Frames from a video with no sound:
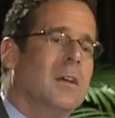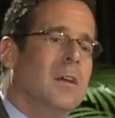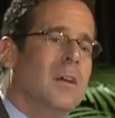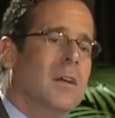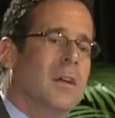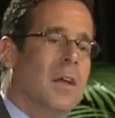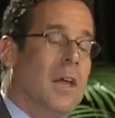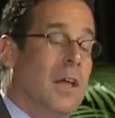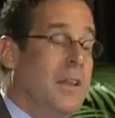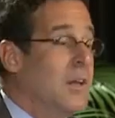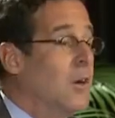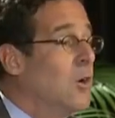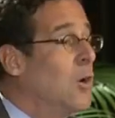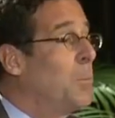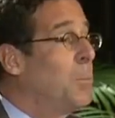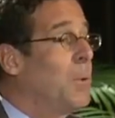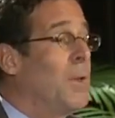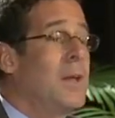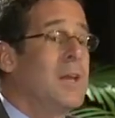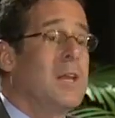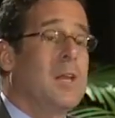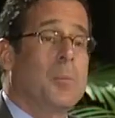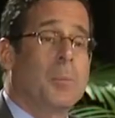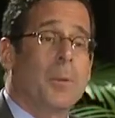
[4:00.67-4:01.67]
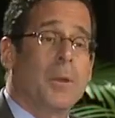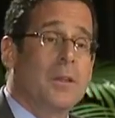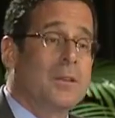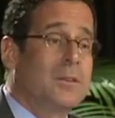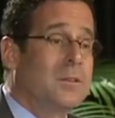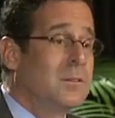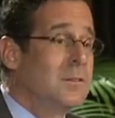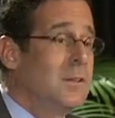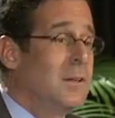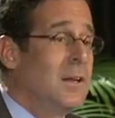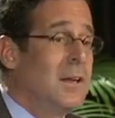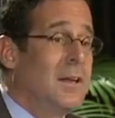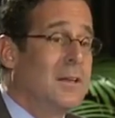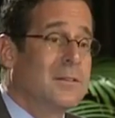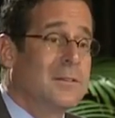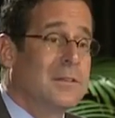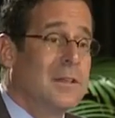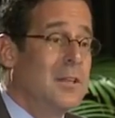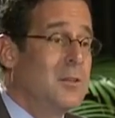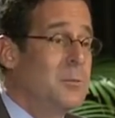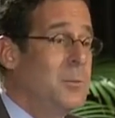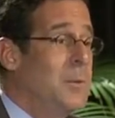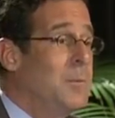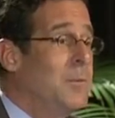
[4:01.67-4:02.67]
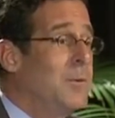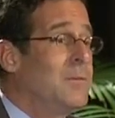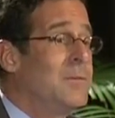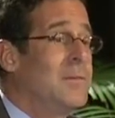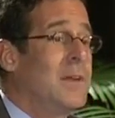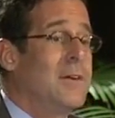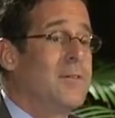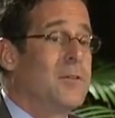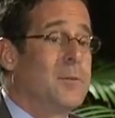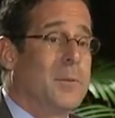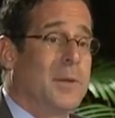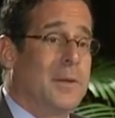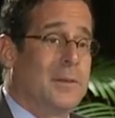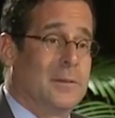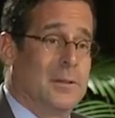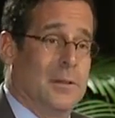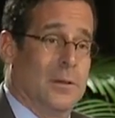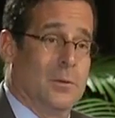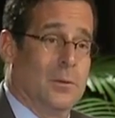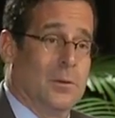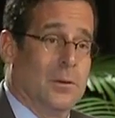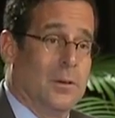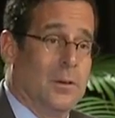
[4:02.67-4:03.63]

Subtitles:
And there are plenty of places in the United States people have never been to.